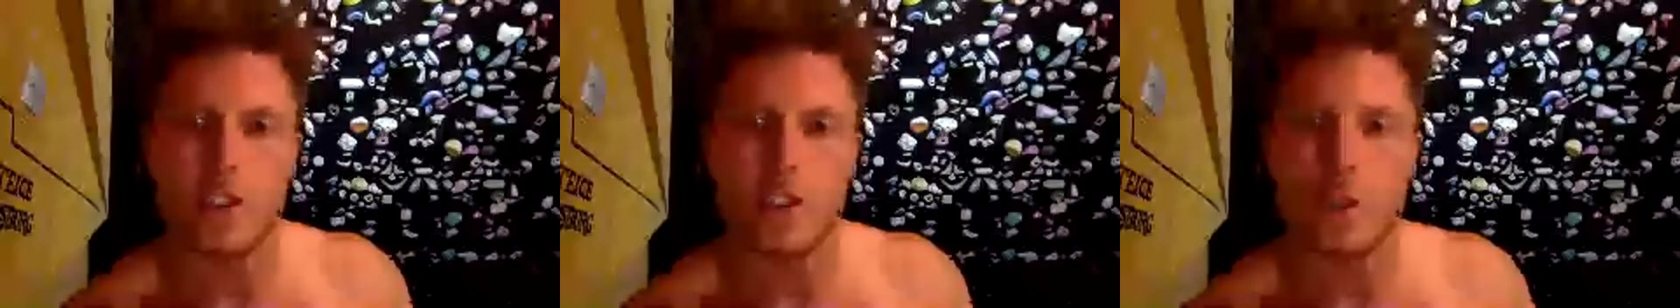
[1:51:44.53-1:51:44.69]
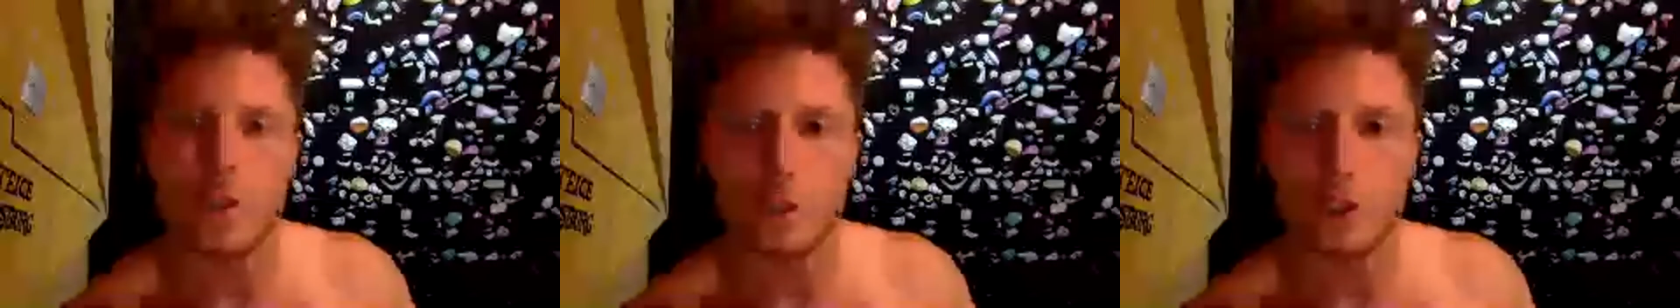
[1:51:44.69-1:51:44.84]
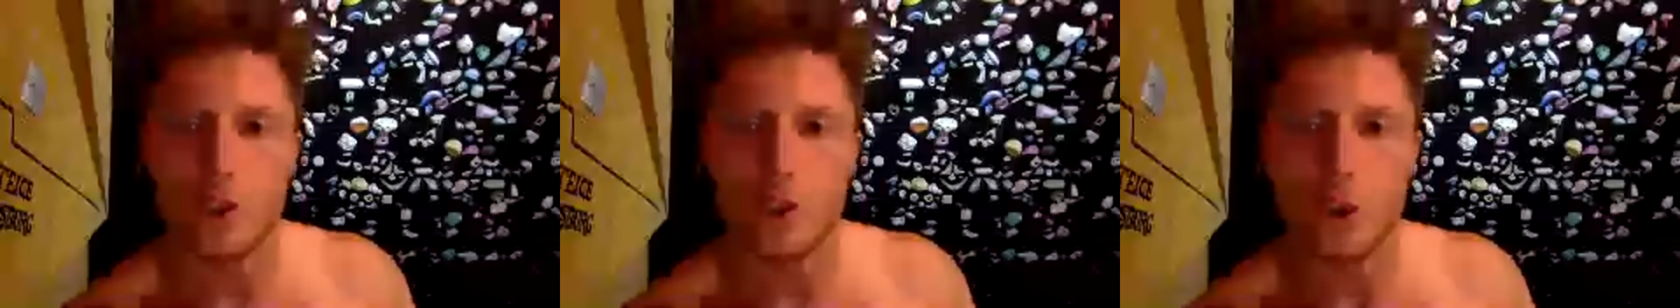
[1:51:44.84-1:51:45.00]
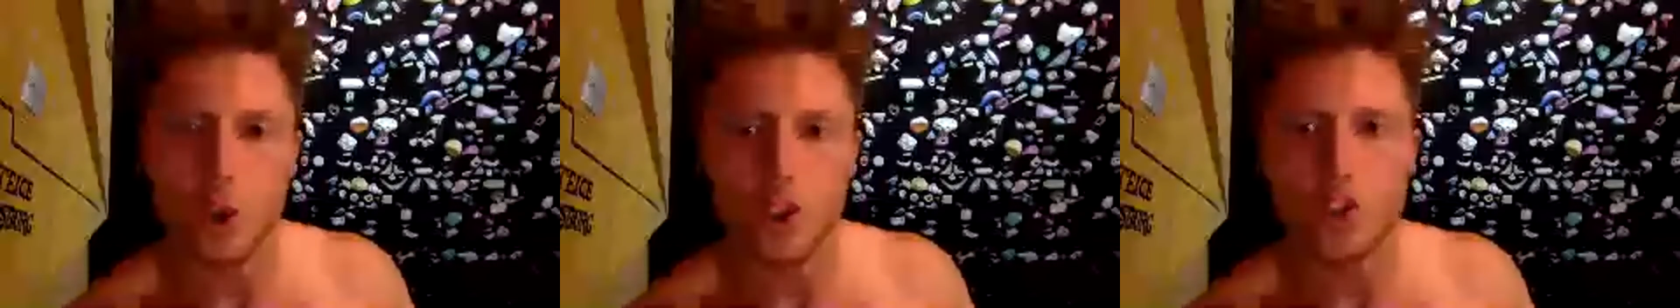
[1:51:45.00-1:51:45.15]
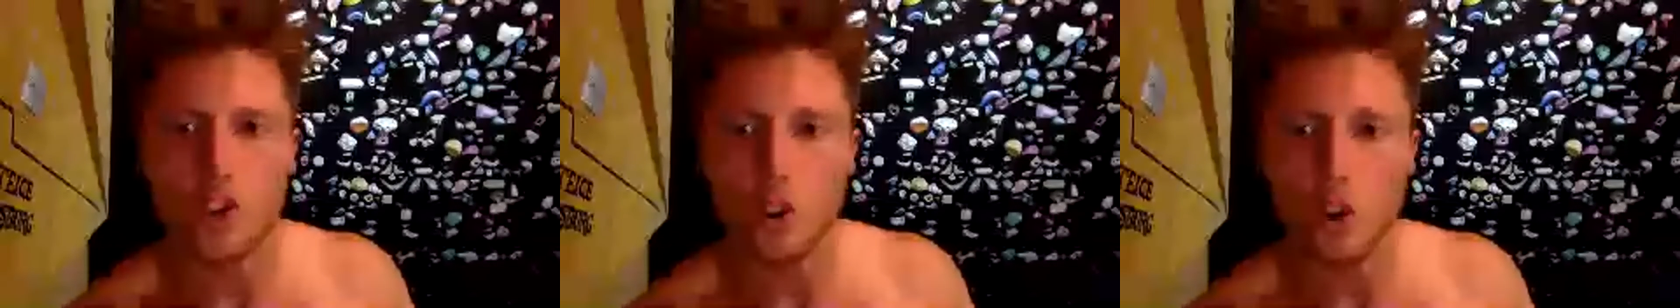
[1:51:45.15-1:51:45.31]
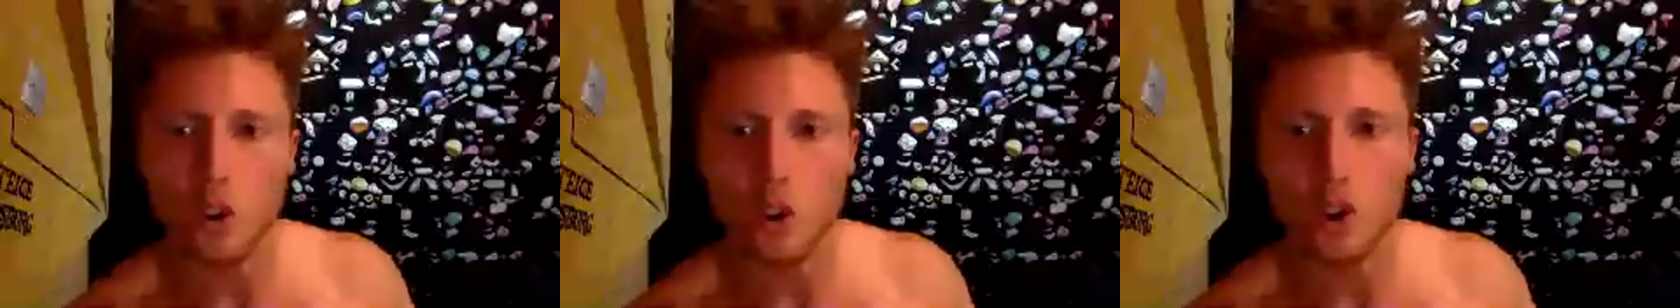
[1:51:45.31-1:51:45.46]
you
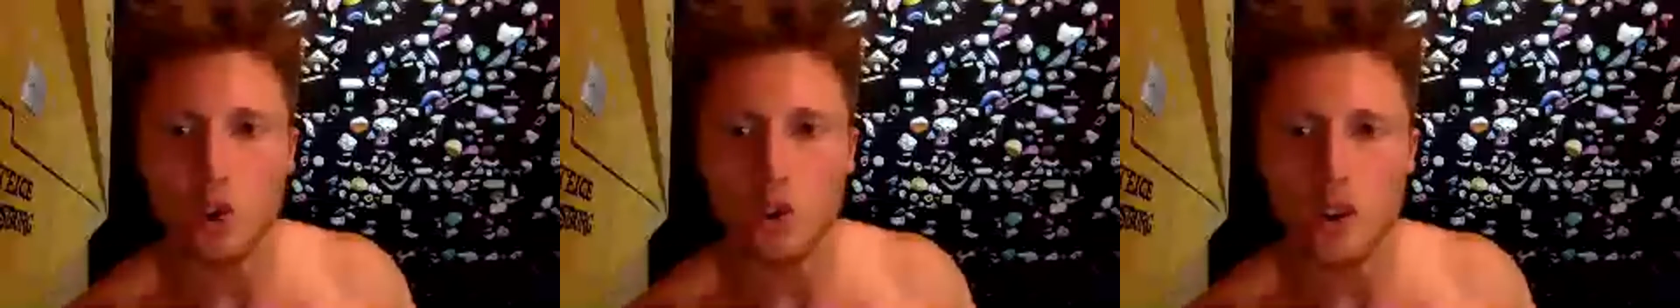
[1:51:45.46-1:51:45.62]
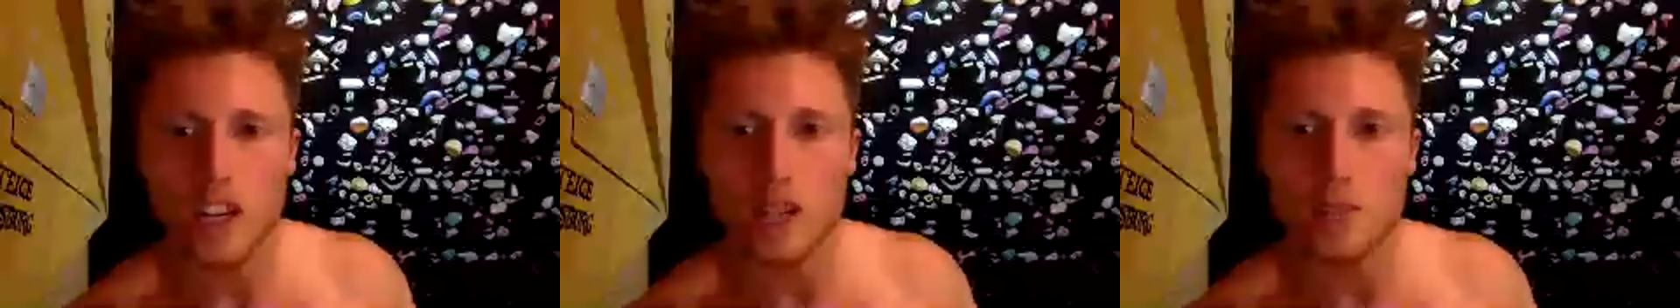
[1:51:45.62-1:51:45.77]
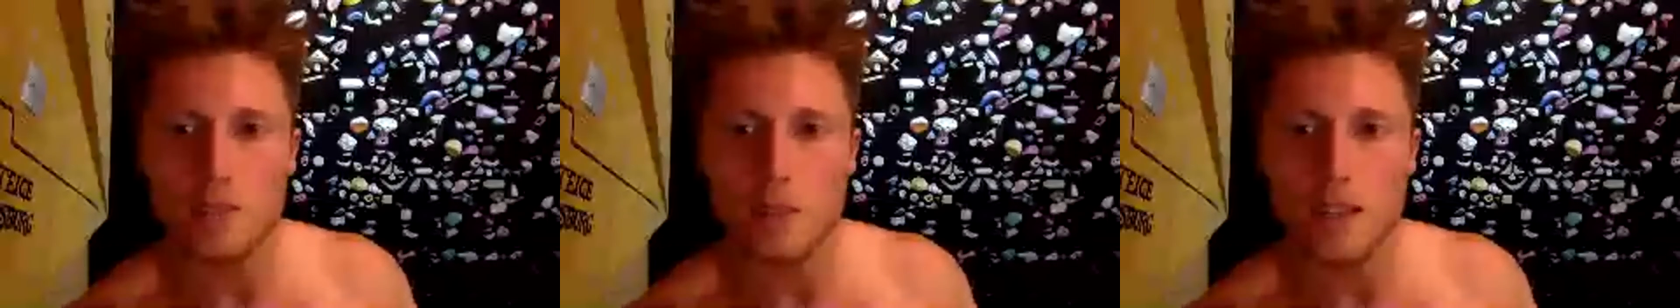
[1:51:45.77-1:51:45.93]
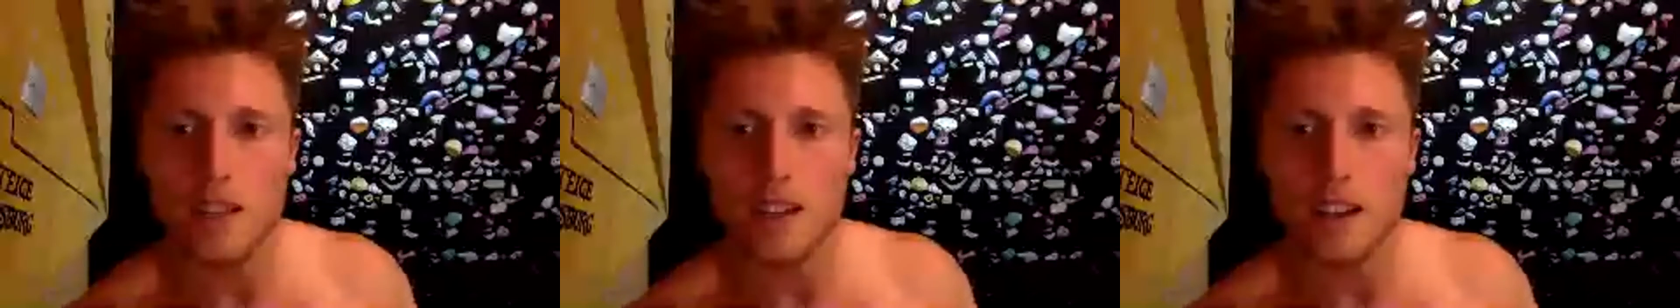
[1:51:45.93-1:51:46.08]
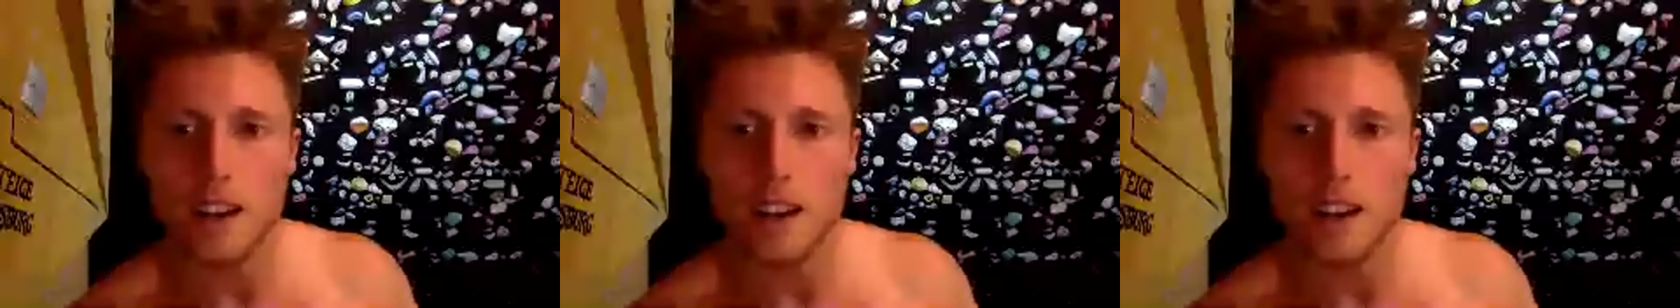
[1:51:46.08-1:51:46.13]
could already be